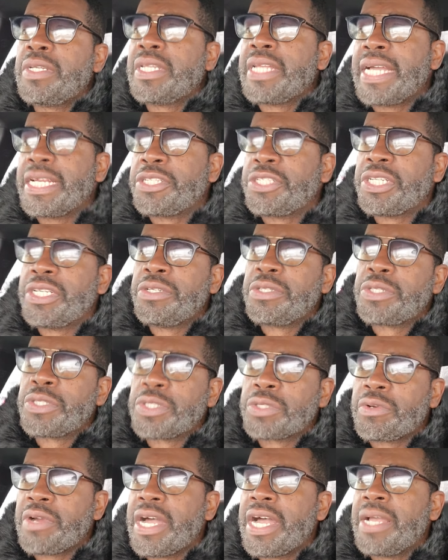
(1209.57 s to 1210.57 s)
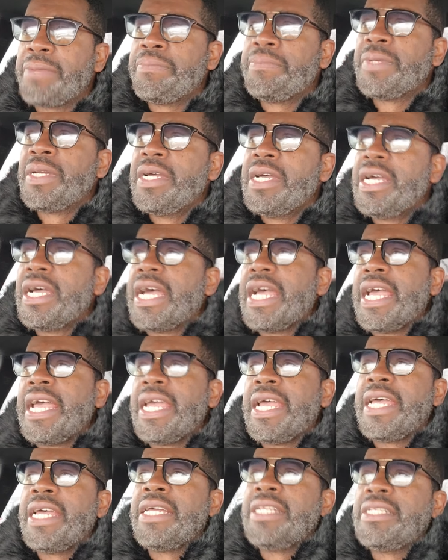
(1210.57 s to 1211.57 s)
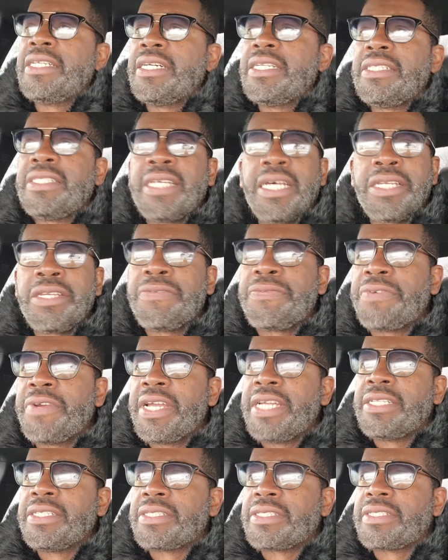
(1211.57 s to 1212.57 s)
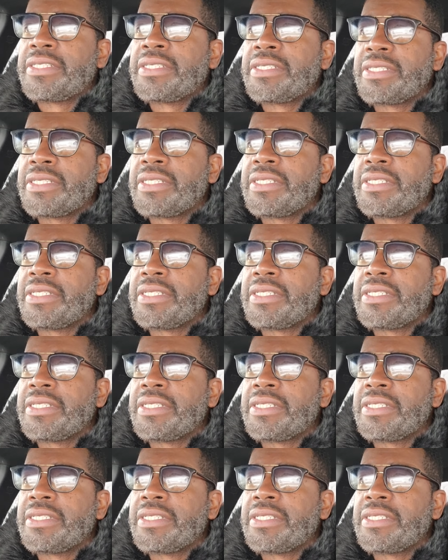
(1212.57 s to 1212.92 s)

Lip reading: Like, share, and subscribe, and tell your friends.